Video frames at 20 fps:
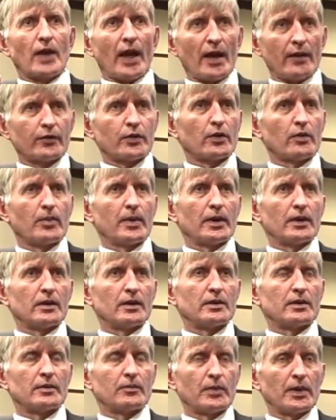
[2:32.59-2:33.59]
After the
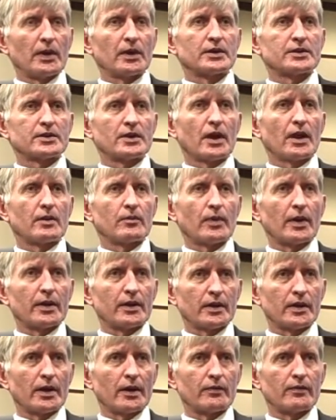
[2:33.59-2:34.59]
bill is signed by
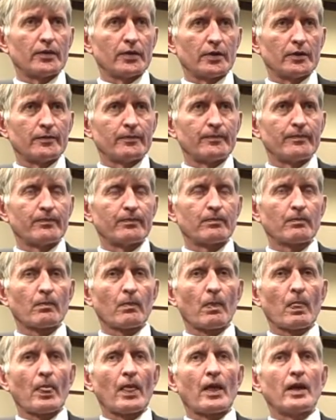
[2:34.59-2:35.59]
the governor,
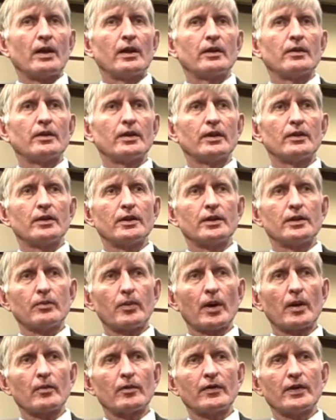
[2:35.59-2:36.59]
then the
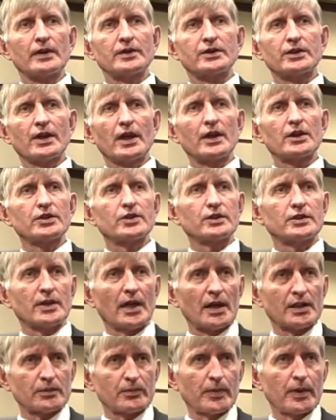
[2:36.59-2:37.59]
Department of Education has
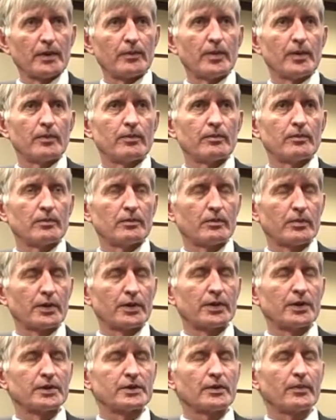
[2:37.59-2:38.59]
asked me to
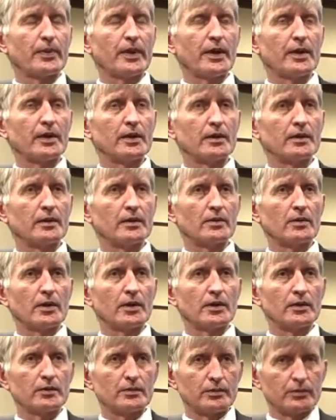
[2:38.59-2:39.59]
participate
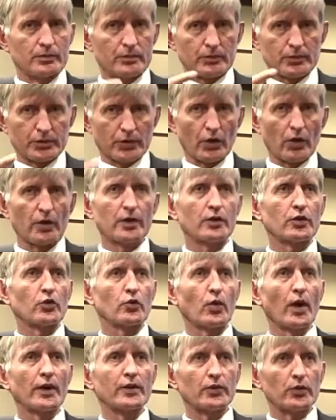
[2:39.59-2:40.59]
in starting
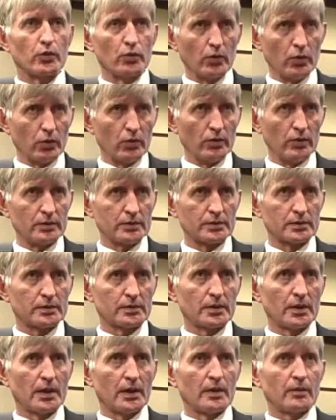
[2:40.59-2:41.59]
to write the
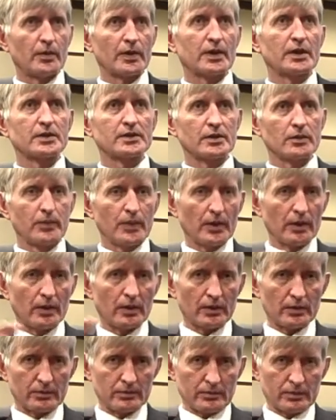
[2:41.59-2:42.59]
rules, because the
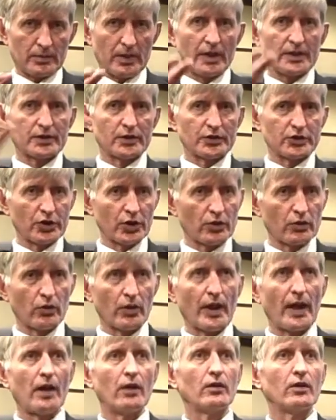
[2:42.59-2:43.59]
bill has a
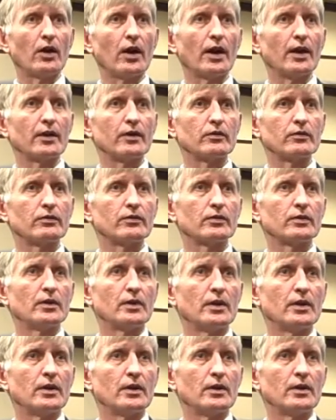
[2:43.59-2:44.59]
general outline
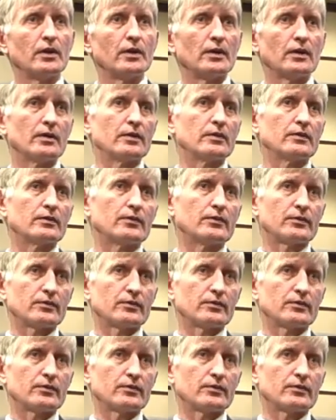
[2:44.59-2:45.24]
of